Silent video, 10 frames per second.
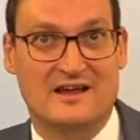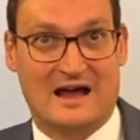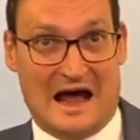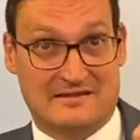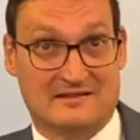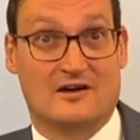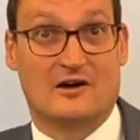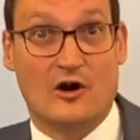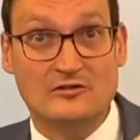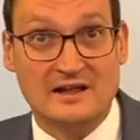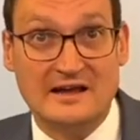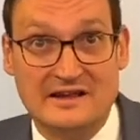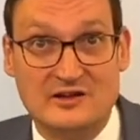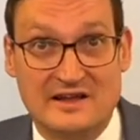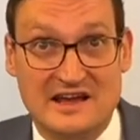and online
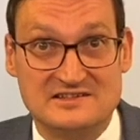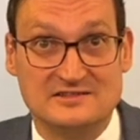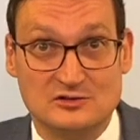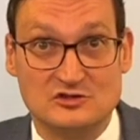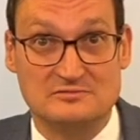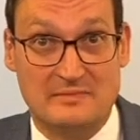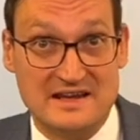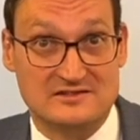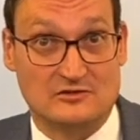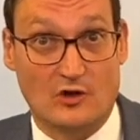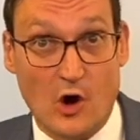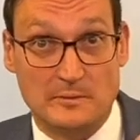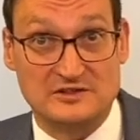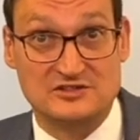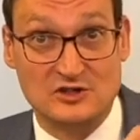education tools based on
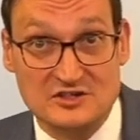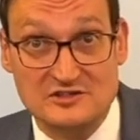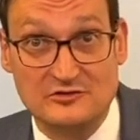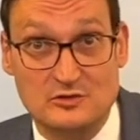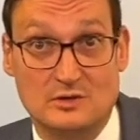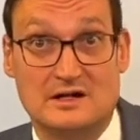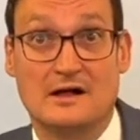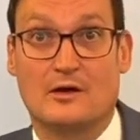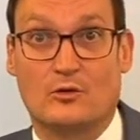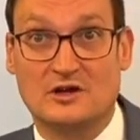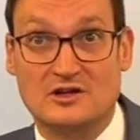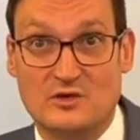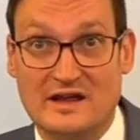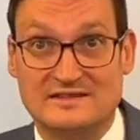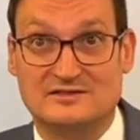open source software were
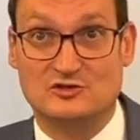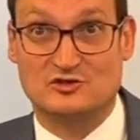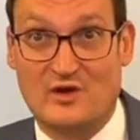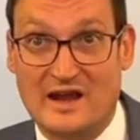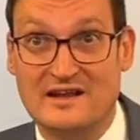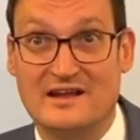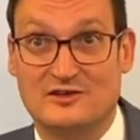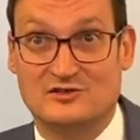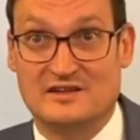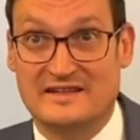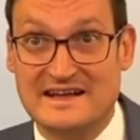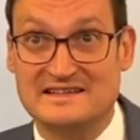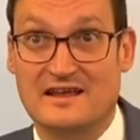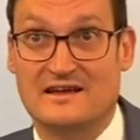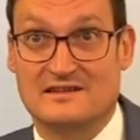created to train the
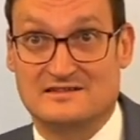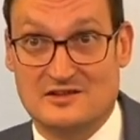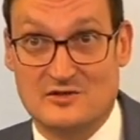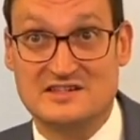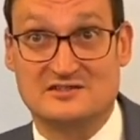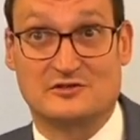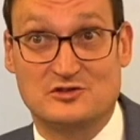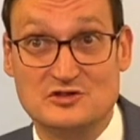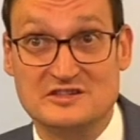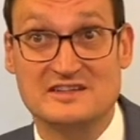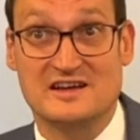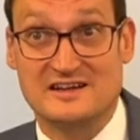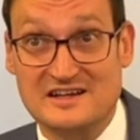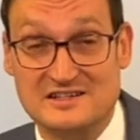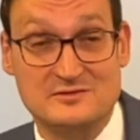next generation of students,
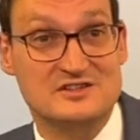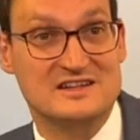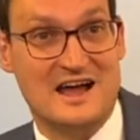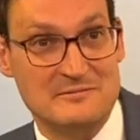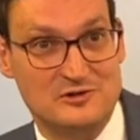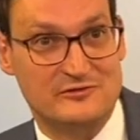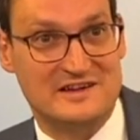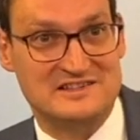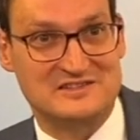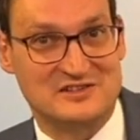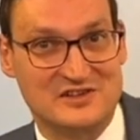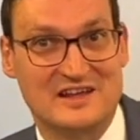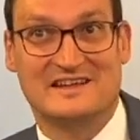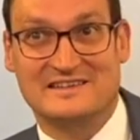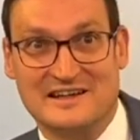customers, and professionals.
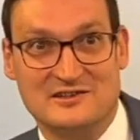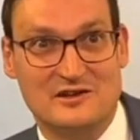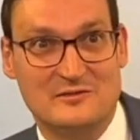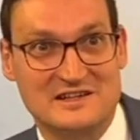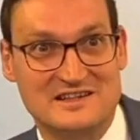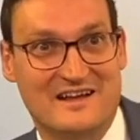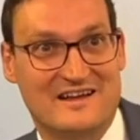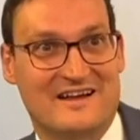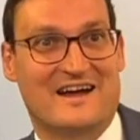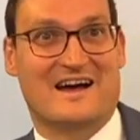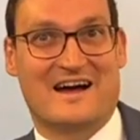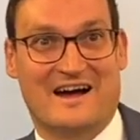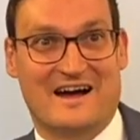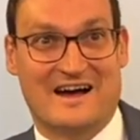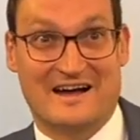Thank you very much.
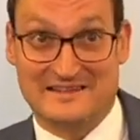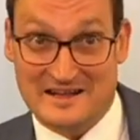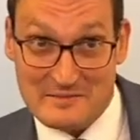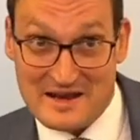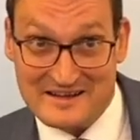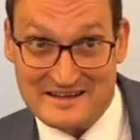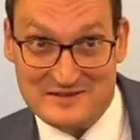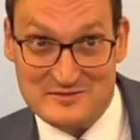Did I make it in 2